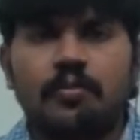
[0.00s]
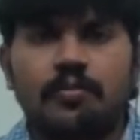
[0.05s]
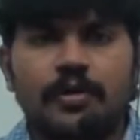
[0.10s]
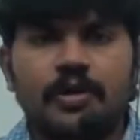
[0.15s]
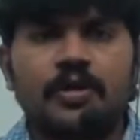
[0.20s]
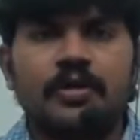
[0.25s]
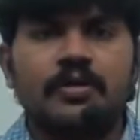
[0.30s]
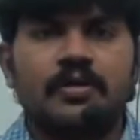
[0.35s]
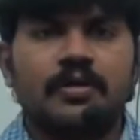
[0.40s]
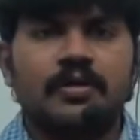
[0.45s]

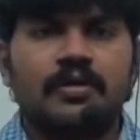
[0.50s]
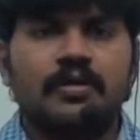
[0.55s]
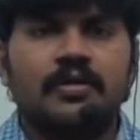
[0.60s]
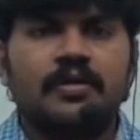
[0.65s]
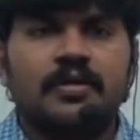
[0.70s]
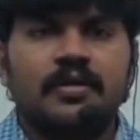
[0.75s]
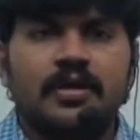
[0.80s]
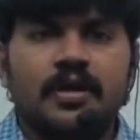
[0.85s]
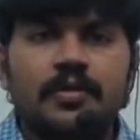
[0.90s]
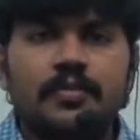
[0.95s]
topic,
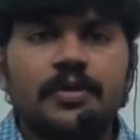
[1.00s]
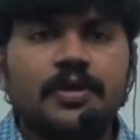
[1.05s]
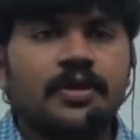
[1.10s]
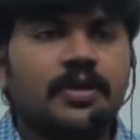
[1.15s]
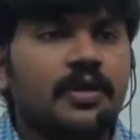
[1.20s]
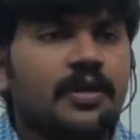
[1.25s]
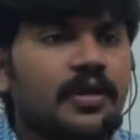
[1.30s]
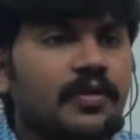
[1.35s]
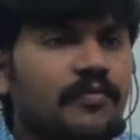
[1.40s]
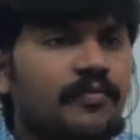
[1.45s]
a
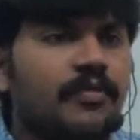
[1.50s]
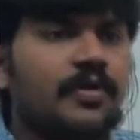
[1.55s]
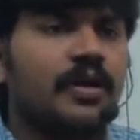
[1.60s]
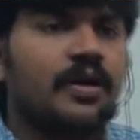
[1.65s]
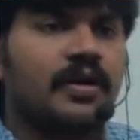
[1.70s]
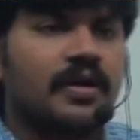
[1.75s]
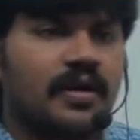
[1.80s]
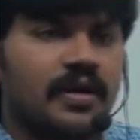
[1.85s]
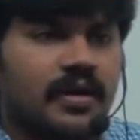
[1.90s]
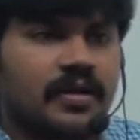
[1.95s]
bit
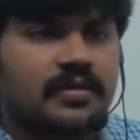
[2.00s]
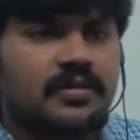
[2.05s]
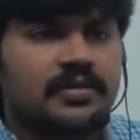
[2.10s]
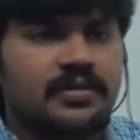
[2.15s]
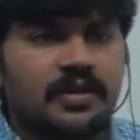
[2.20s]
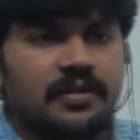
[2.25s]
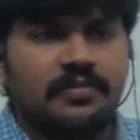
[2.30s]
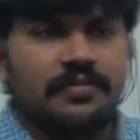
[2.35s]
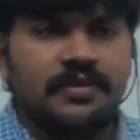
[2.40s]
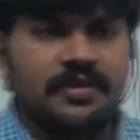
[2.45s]
difficult
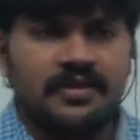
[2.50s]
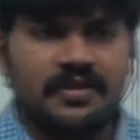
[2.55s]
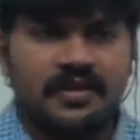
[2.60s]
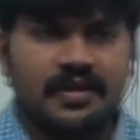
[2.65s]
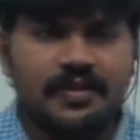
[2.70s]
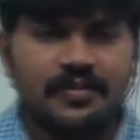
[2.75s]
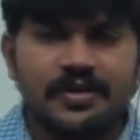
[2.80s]
concept,